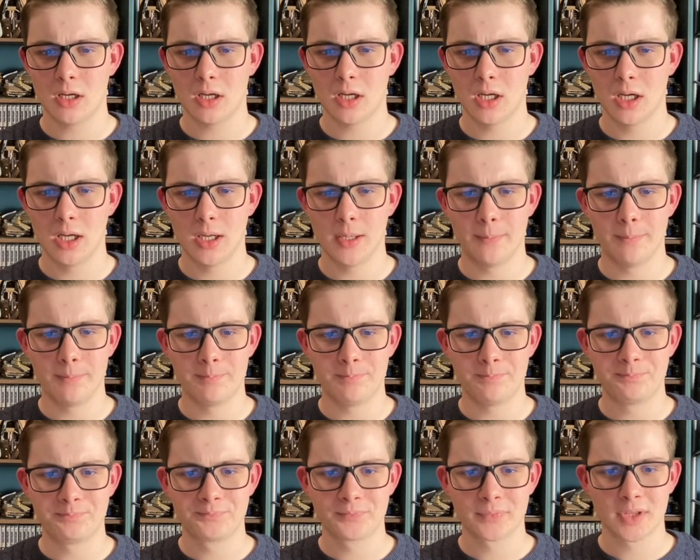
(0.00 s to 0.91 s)

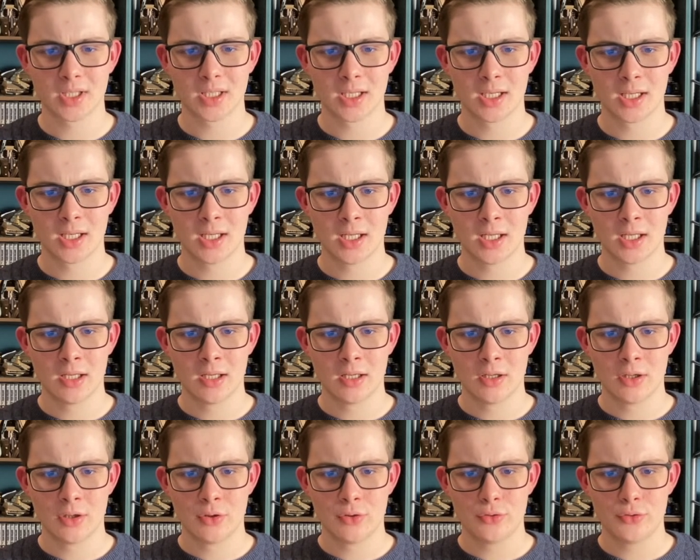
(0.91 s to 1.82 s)
Um,
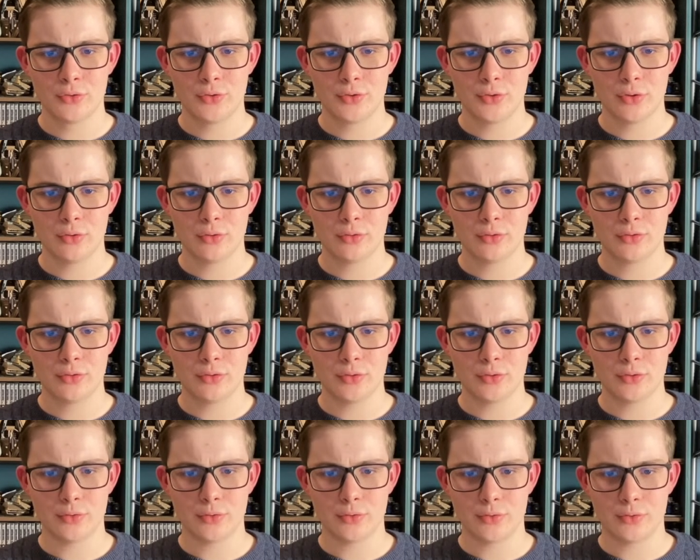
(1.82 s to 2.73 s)
do
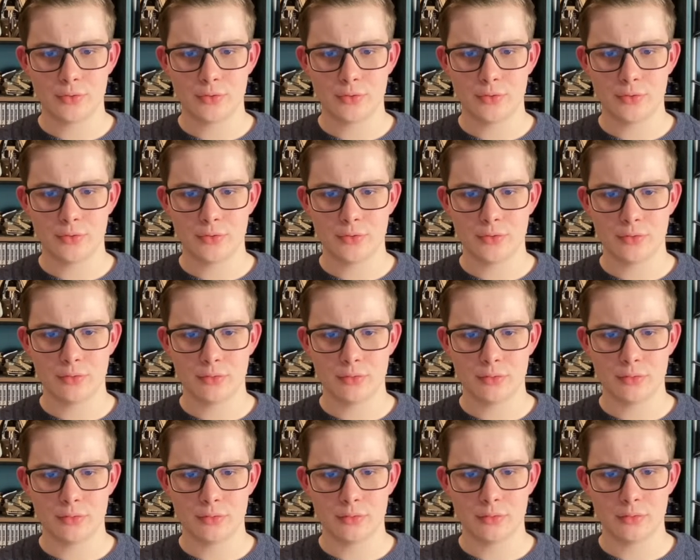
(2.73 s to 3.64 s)
do
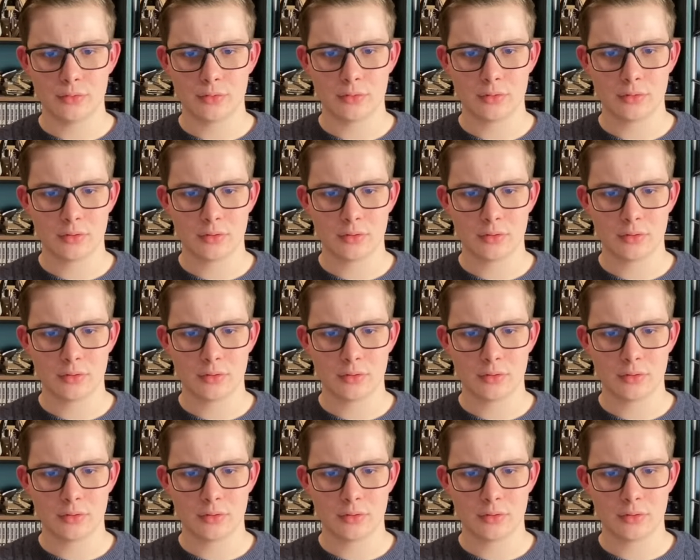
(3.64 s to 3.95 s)
do.